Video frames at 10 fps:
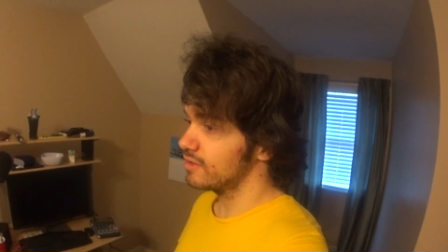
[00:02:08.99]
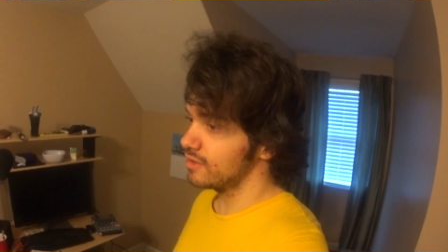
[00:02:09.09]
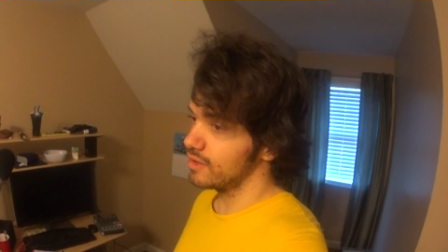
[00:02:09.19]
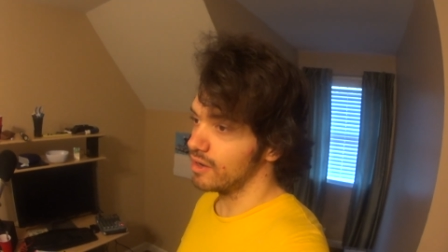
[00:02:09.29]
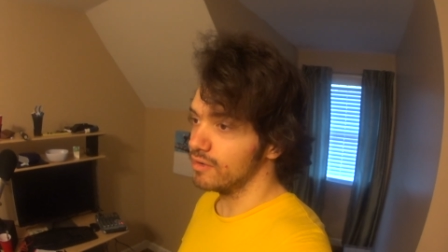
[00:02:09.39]

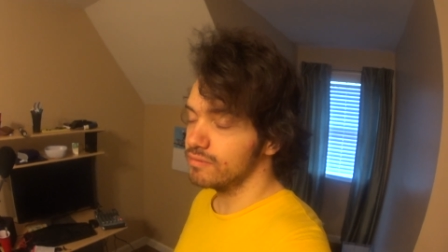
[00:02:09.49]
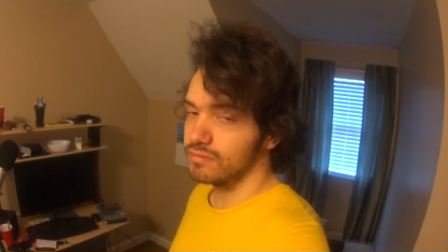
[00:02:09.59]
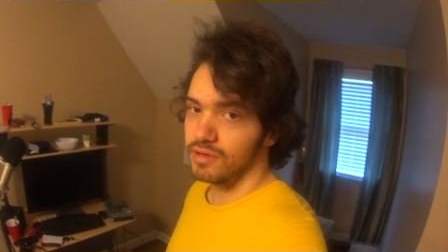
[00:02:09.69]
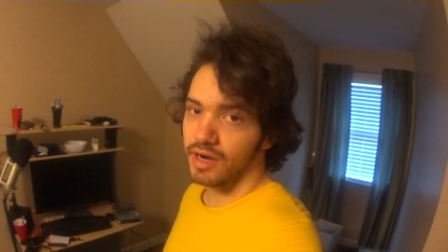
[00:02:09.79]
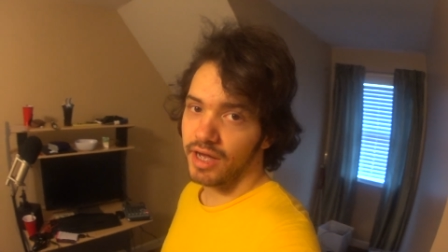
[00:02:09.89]
You know,
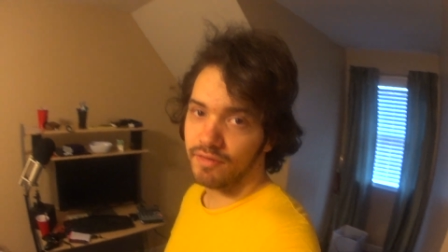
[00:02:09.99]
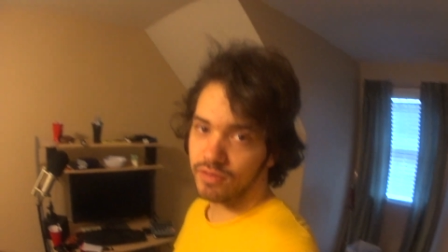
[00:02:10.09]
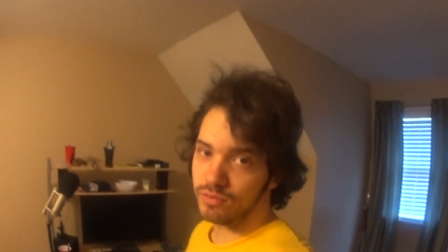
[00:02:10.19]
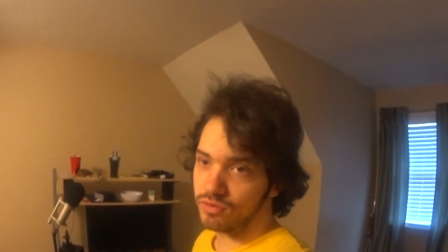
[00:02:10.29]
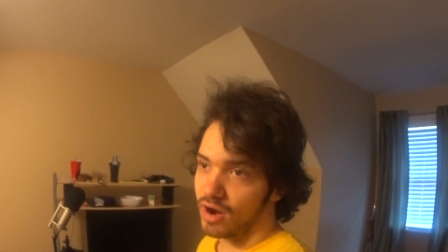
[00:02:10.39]
then I have a
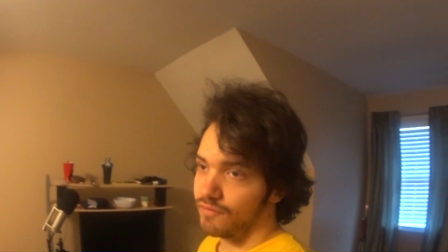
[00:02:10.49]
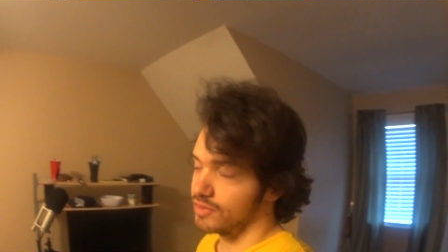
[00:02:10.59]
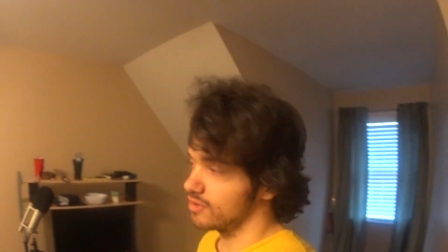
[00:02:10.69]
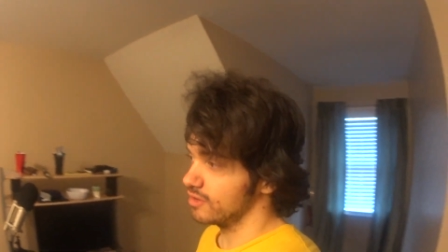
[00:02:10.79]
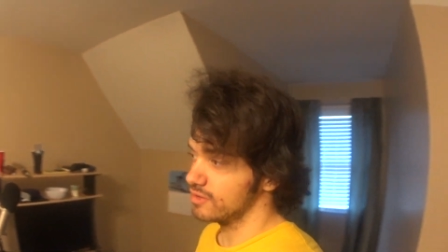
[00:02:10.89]
dual
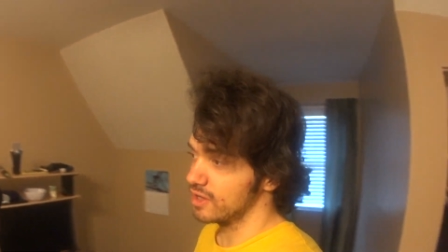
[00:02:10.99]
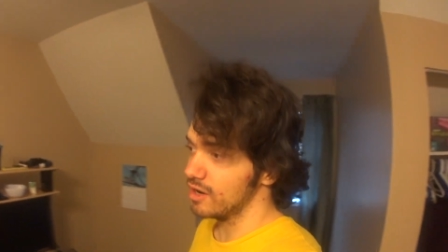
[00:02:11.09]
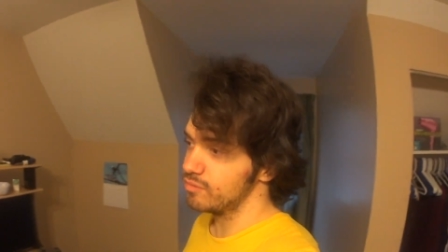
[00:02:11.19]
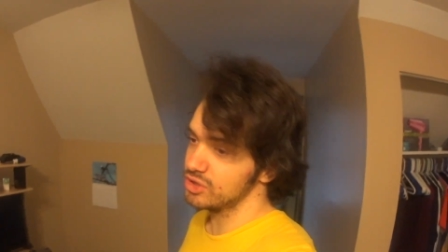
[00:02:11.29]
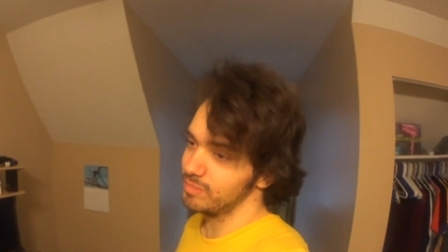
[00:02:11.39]
graphics card set
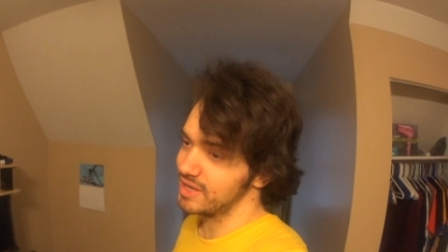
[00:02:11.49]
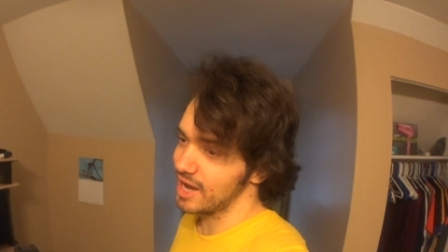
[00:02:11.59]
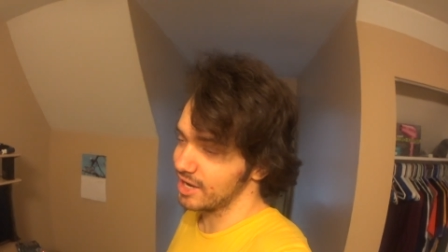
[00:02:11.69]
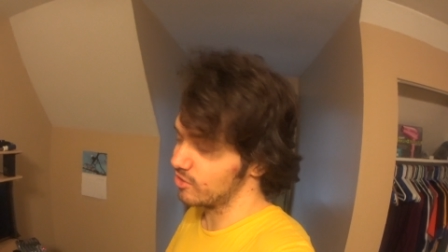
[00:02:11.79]
up, which would be kind of